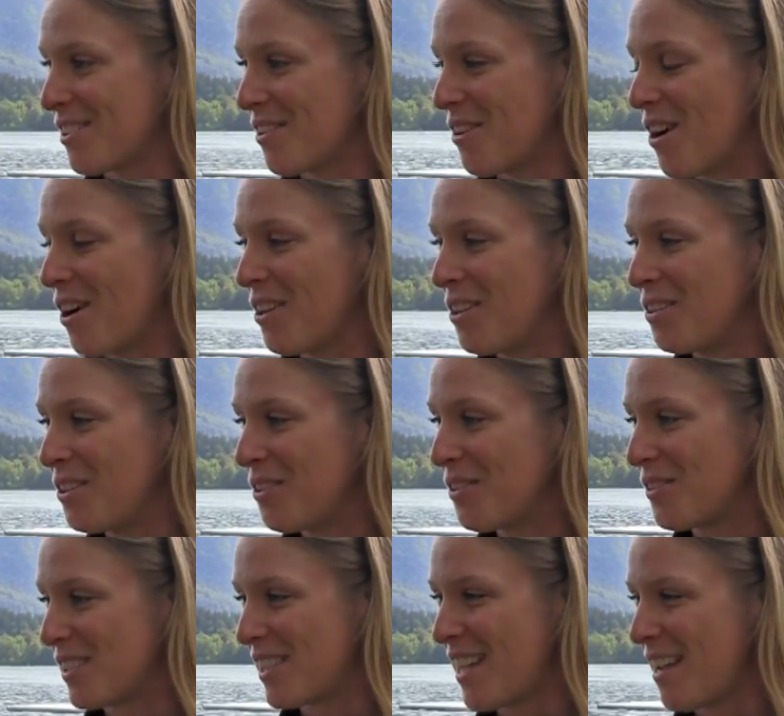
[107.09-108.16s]
So all you knew
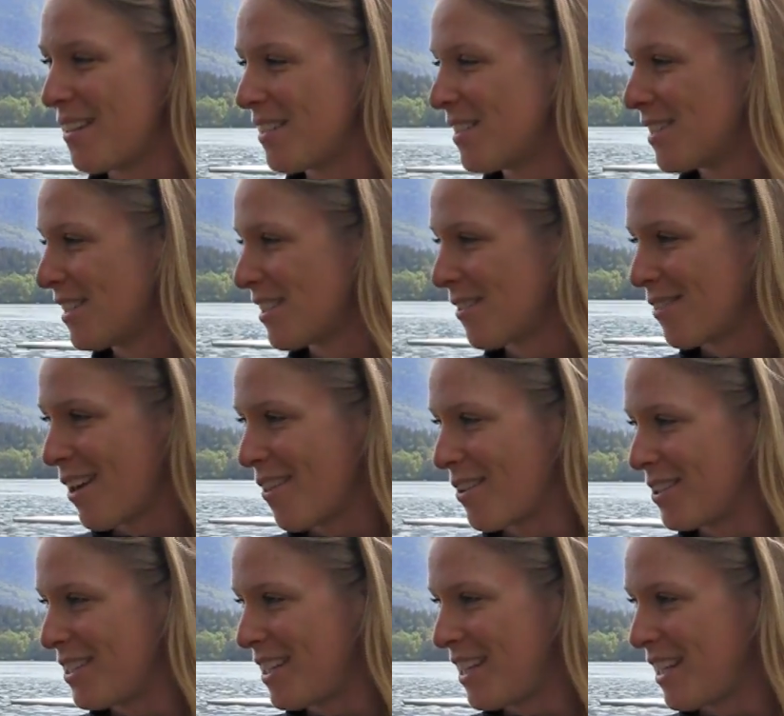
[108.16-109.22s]
is tendencies of the
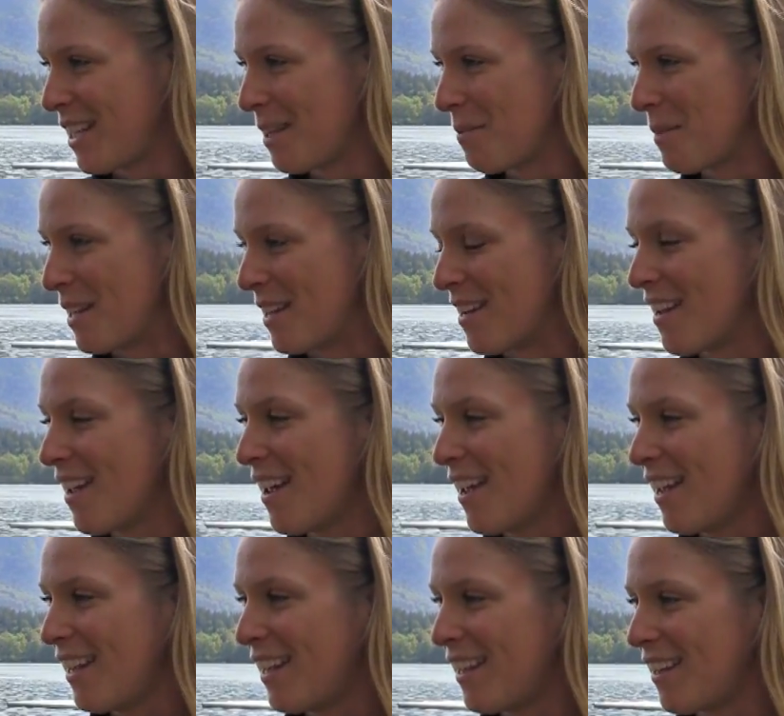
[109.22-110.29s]
other team, and
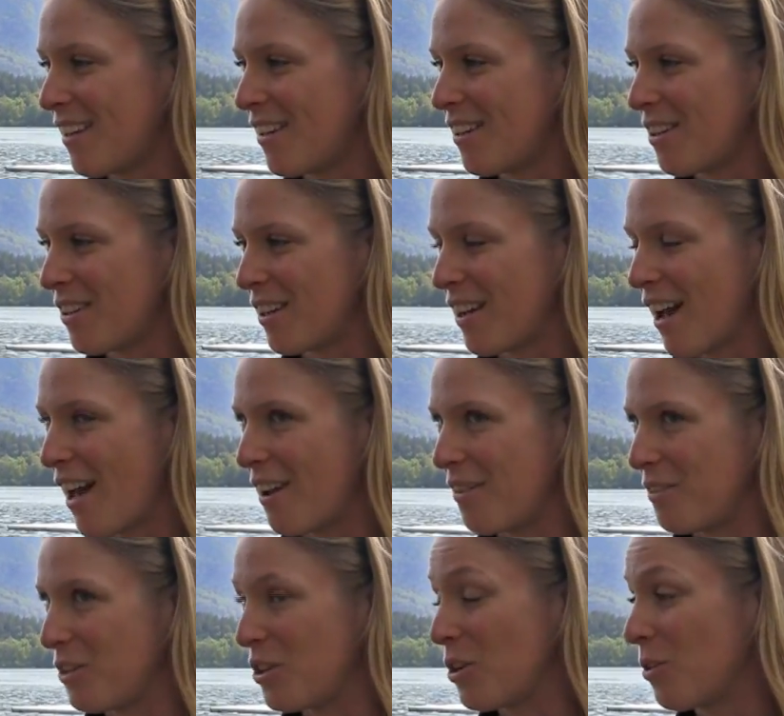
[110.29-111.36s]
here you can
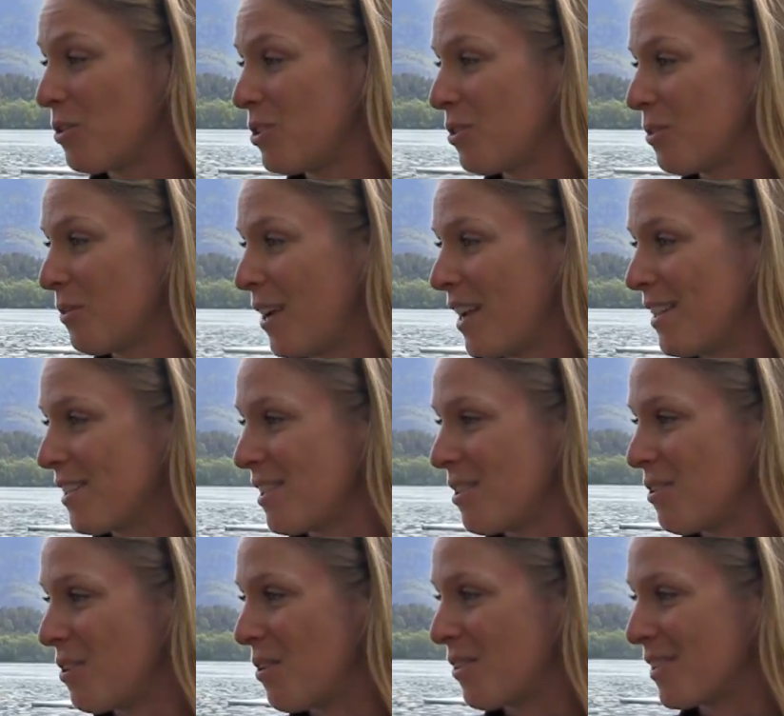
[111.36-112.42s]
go into a race
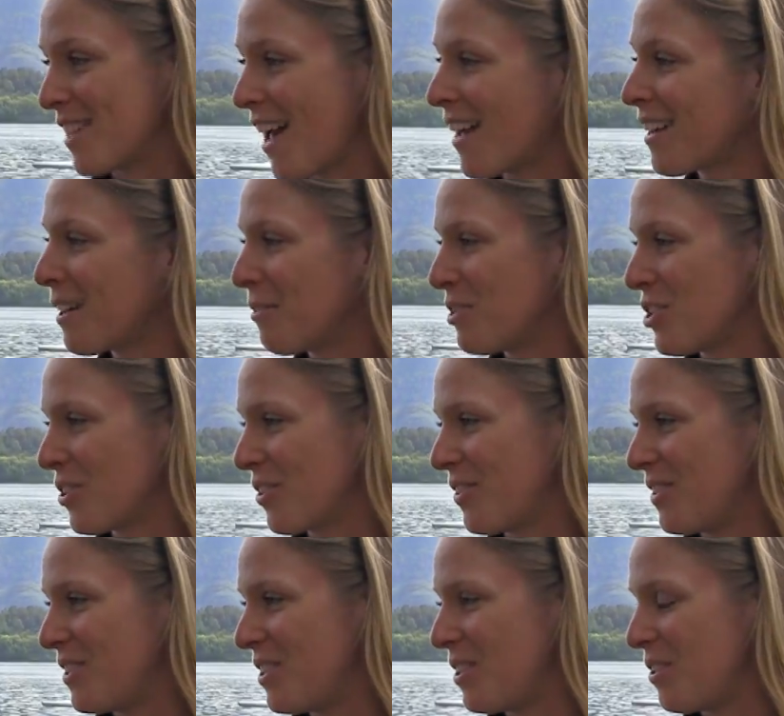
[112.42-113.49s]
and you know exactly what you're
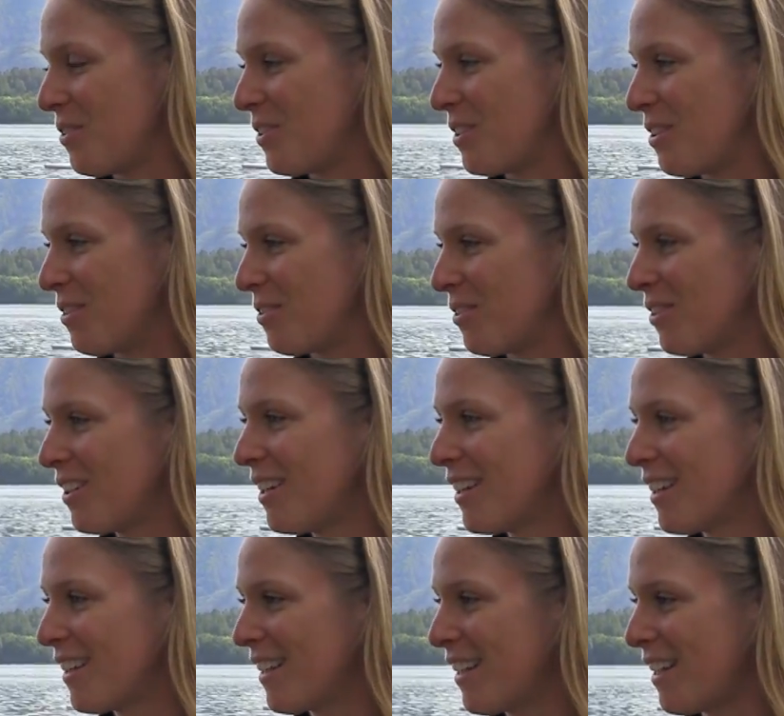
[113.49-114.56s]
going to do, and you
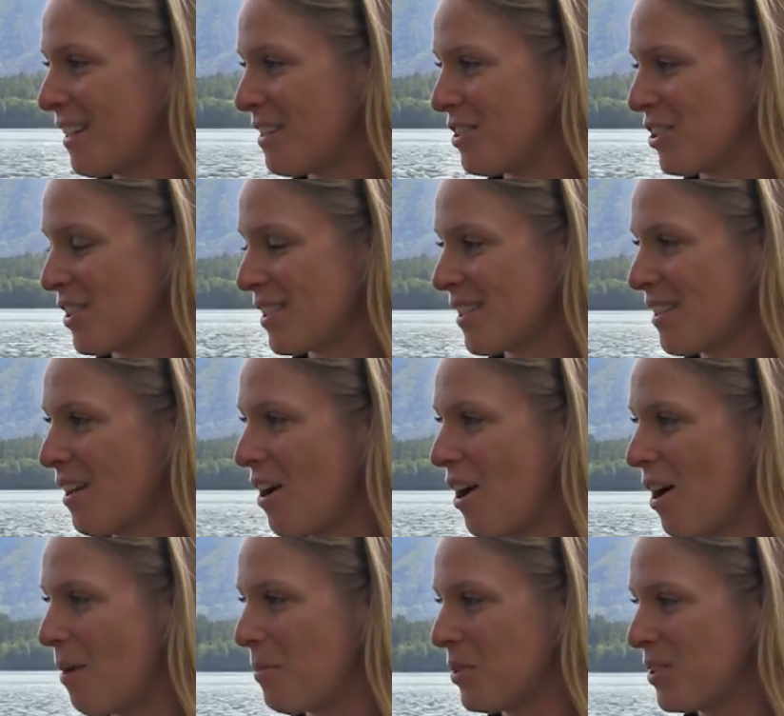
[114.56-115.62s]
can just
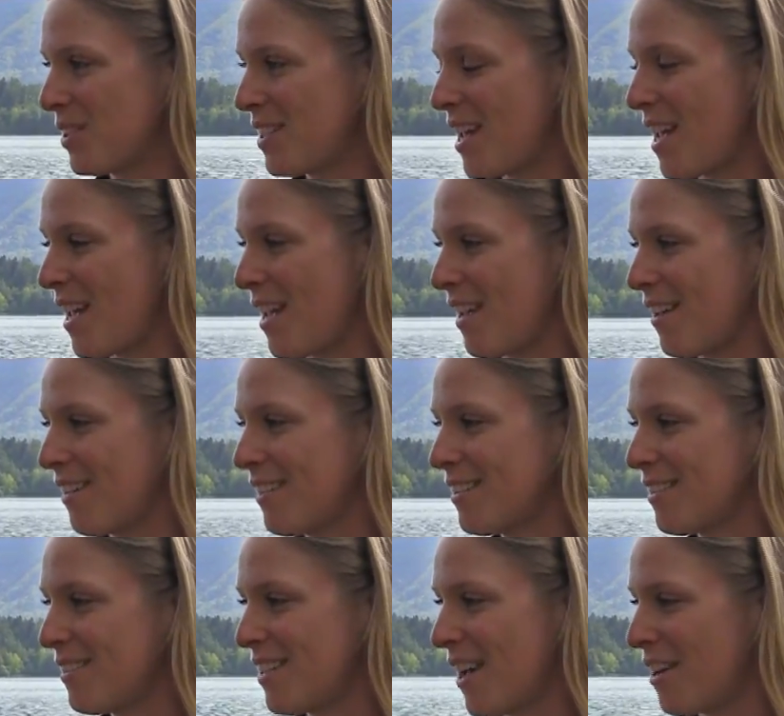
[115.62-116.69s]
almost stay
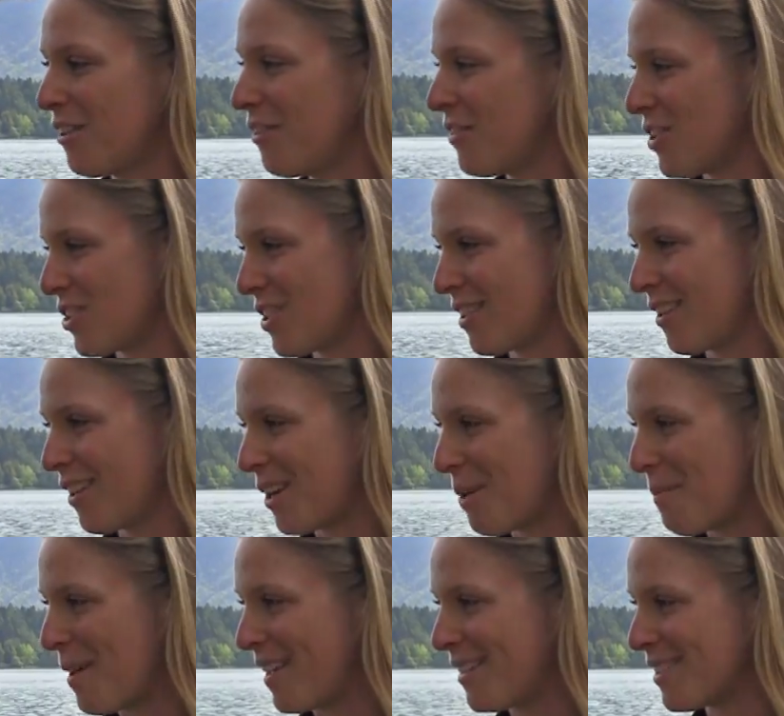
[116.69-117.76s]
tunnel visioned a
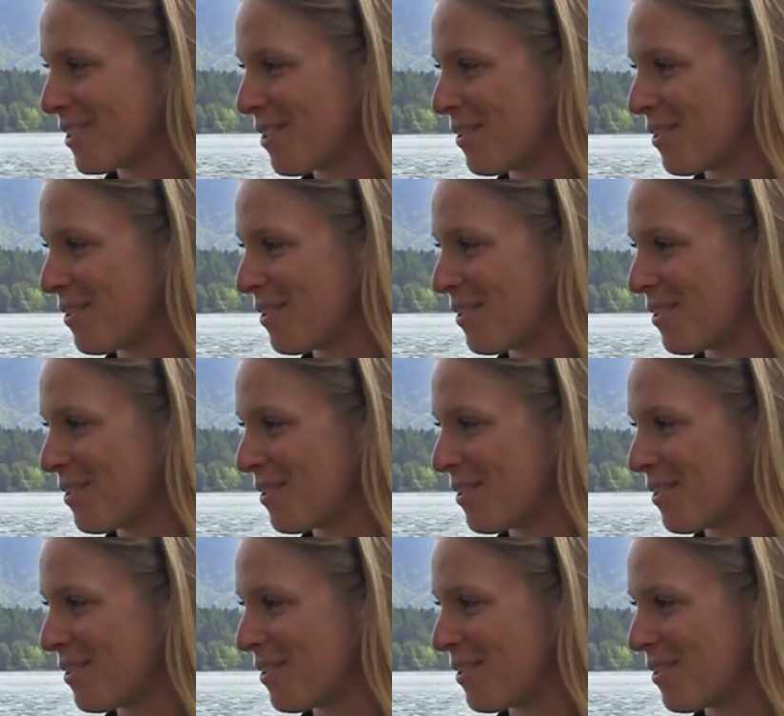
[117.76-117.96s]
little bit.